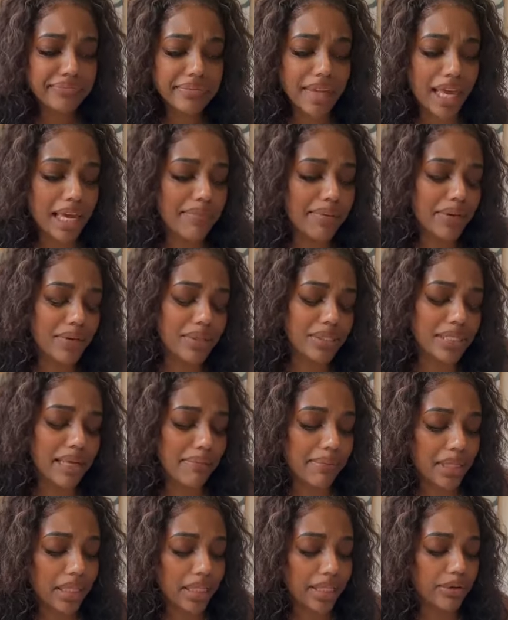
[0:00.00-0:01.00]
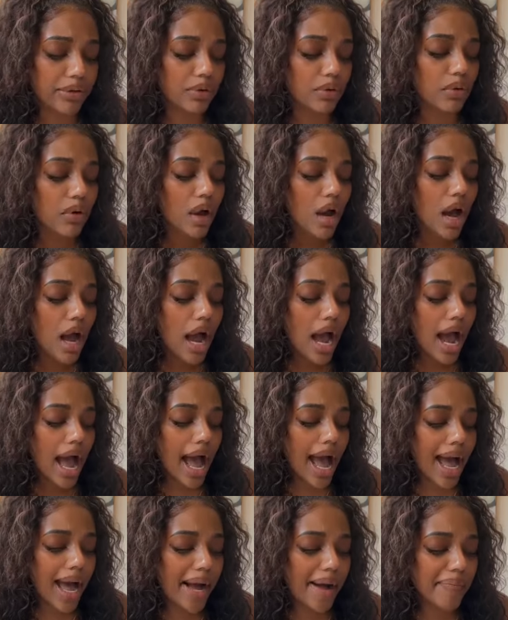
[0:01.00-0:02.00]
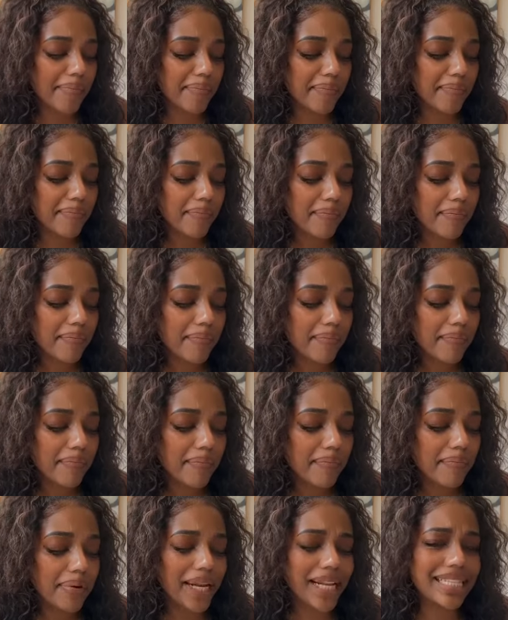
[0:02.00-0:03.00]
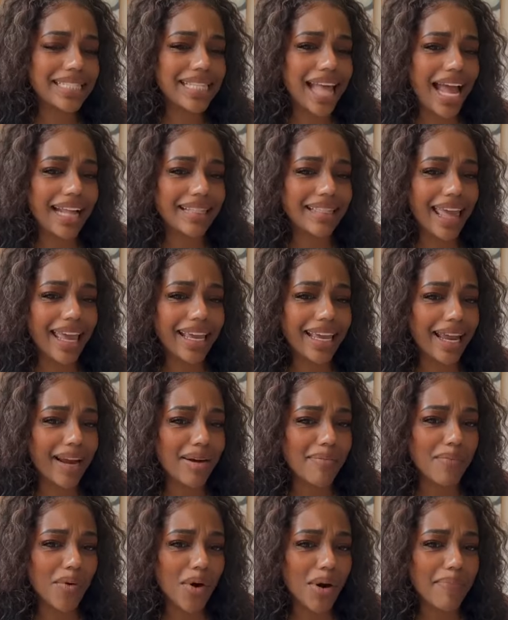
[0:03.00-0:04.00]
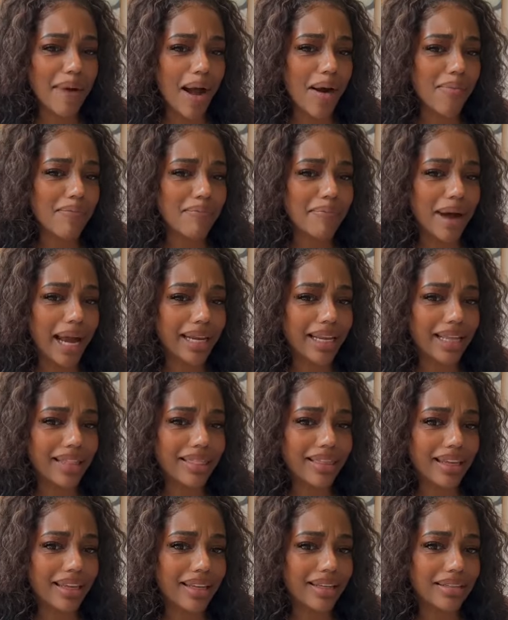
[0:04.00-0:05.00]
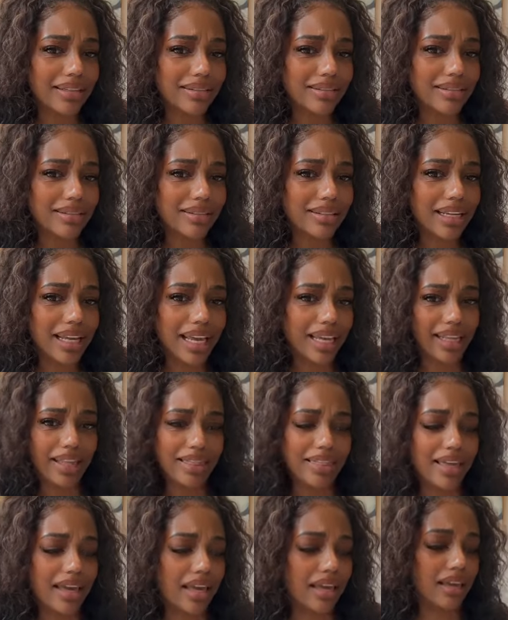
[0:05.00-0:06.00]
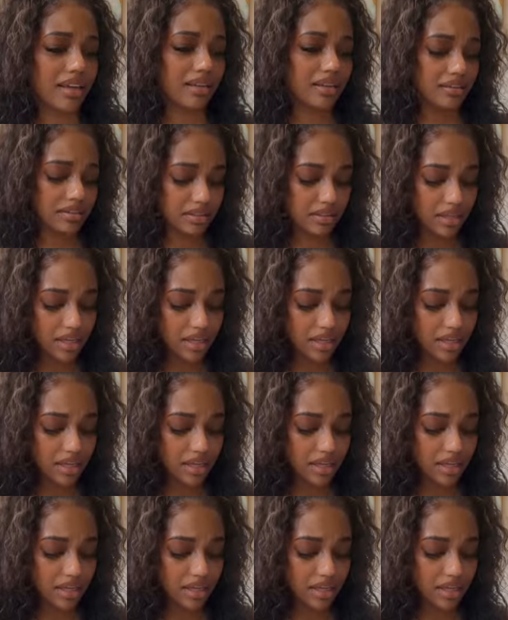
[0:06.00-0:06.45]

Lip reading: They could be doing something illegal. But it's like they care more about money than anything.